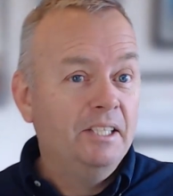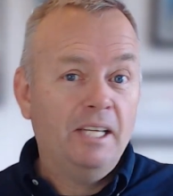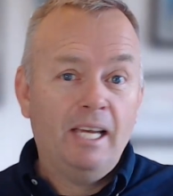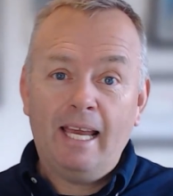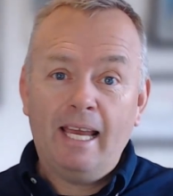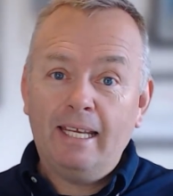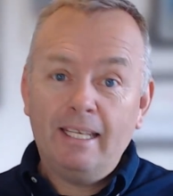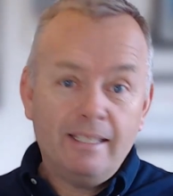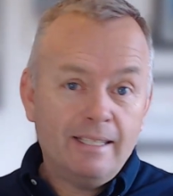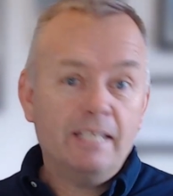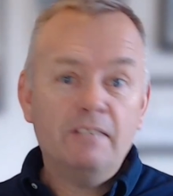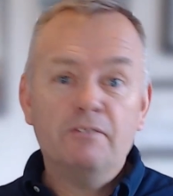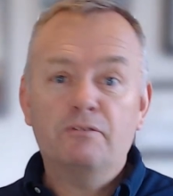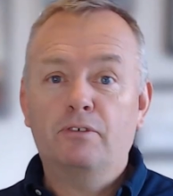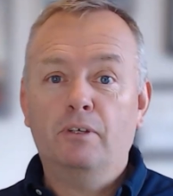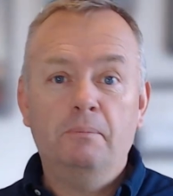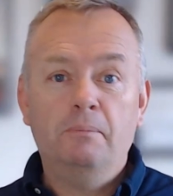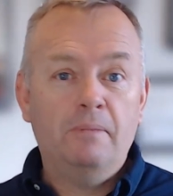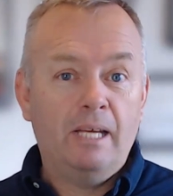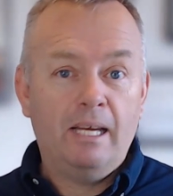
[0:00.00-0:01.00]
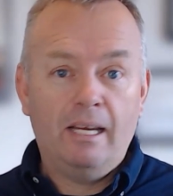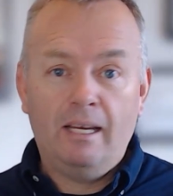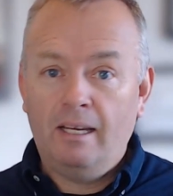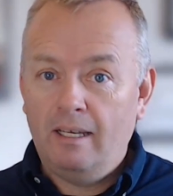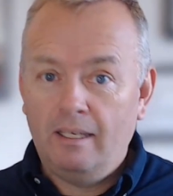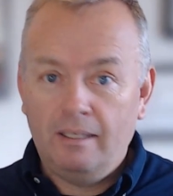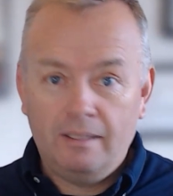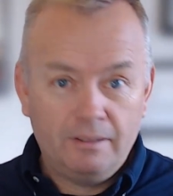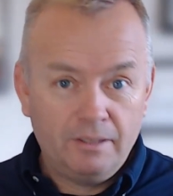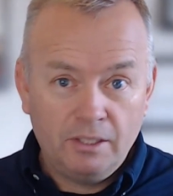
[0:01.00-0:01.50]
Anything from,
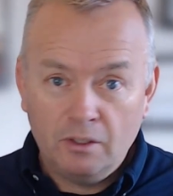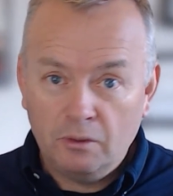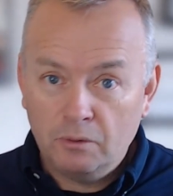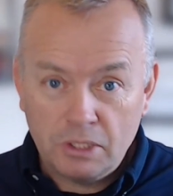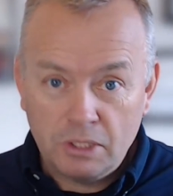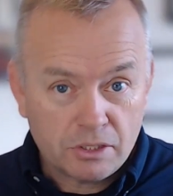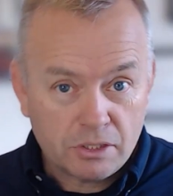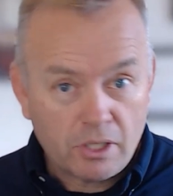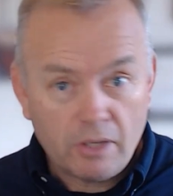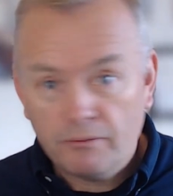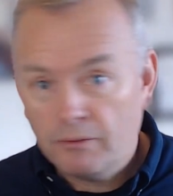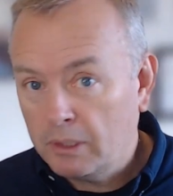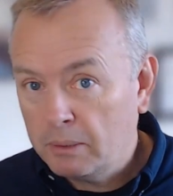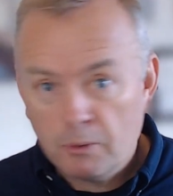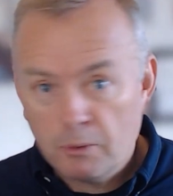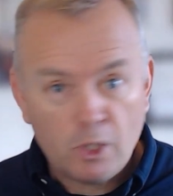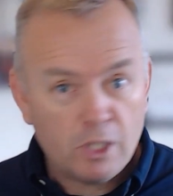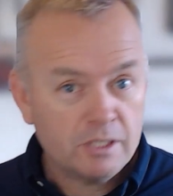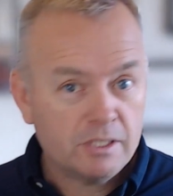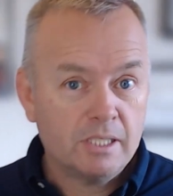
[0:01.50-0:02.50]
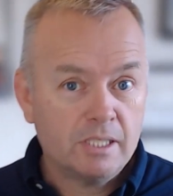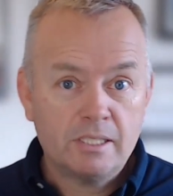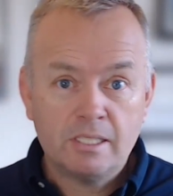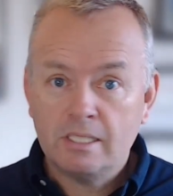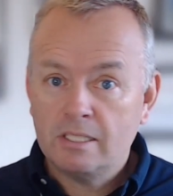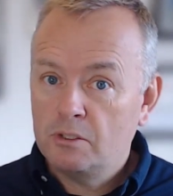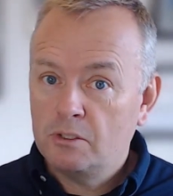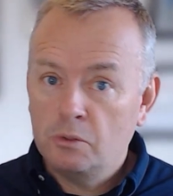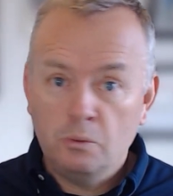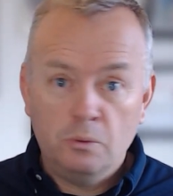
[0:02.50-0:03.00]
discovering
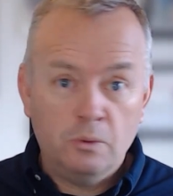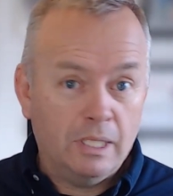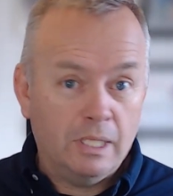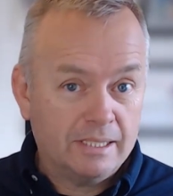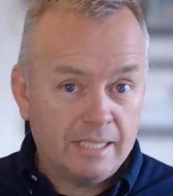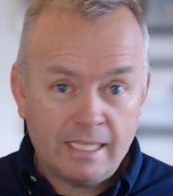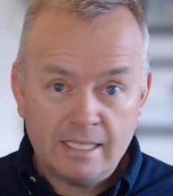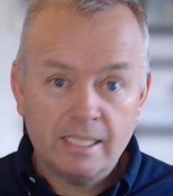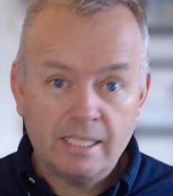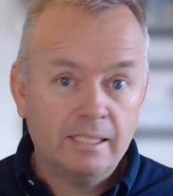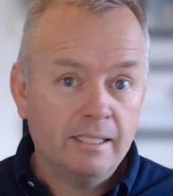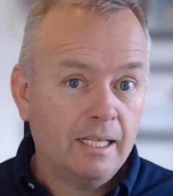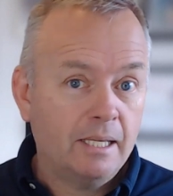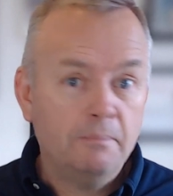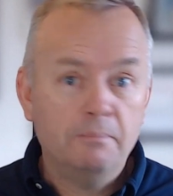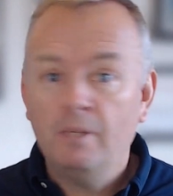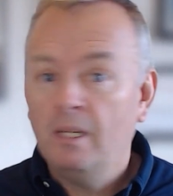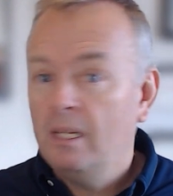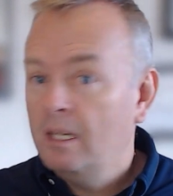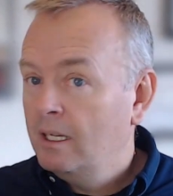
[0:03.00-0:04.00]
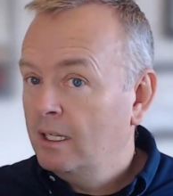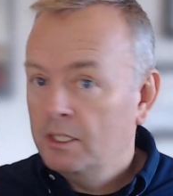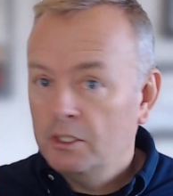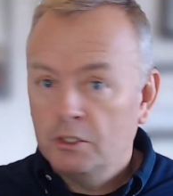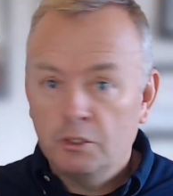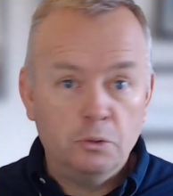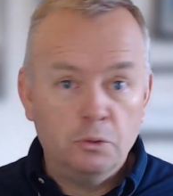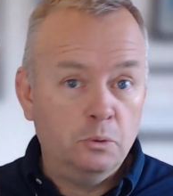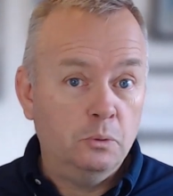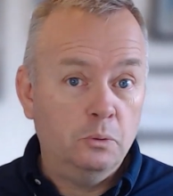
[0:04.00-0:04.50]
processes to assessing them
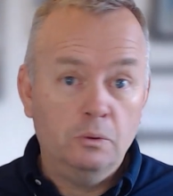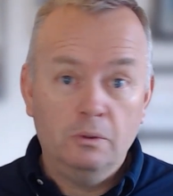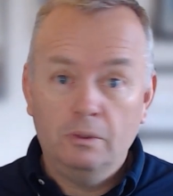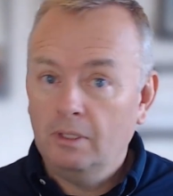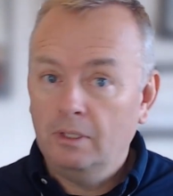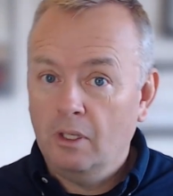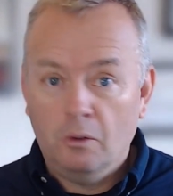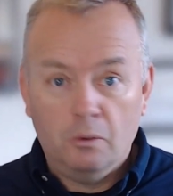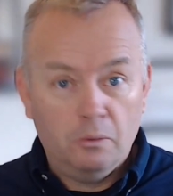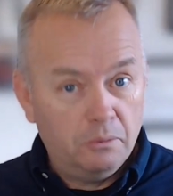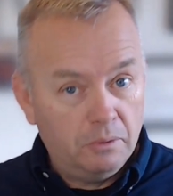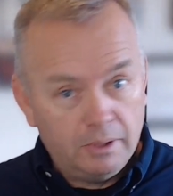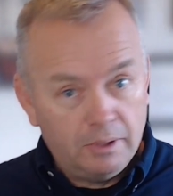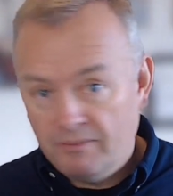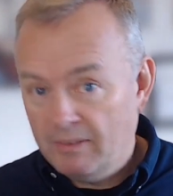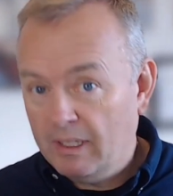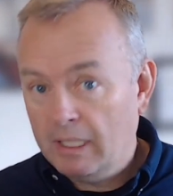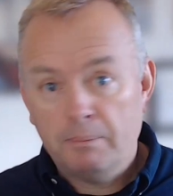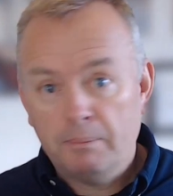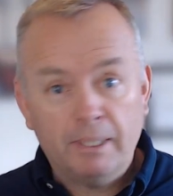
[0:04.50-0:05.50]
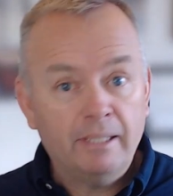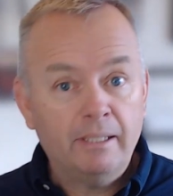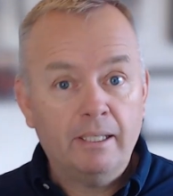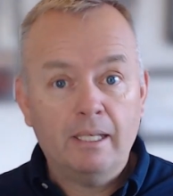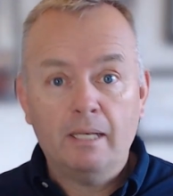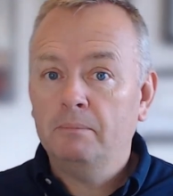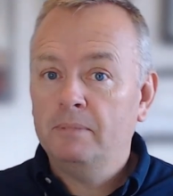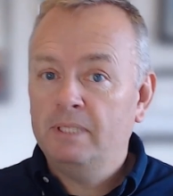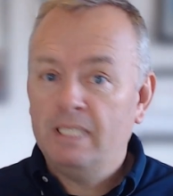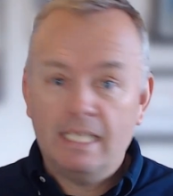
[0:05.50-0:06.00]
to, developing
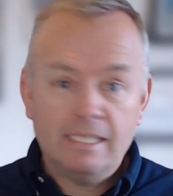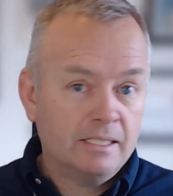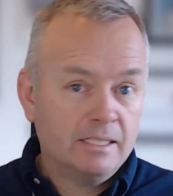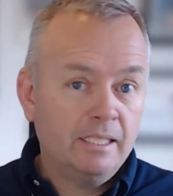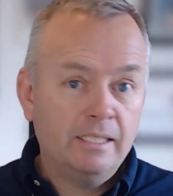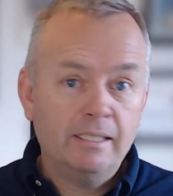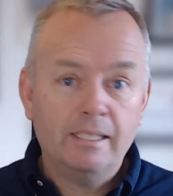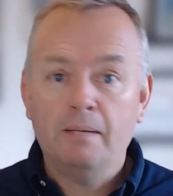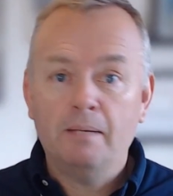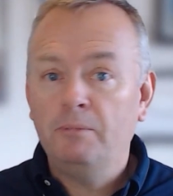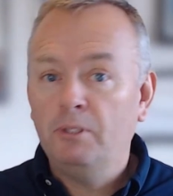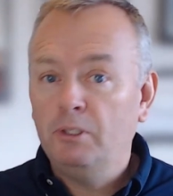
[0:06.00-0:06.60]
them, testing them.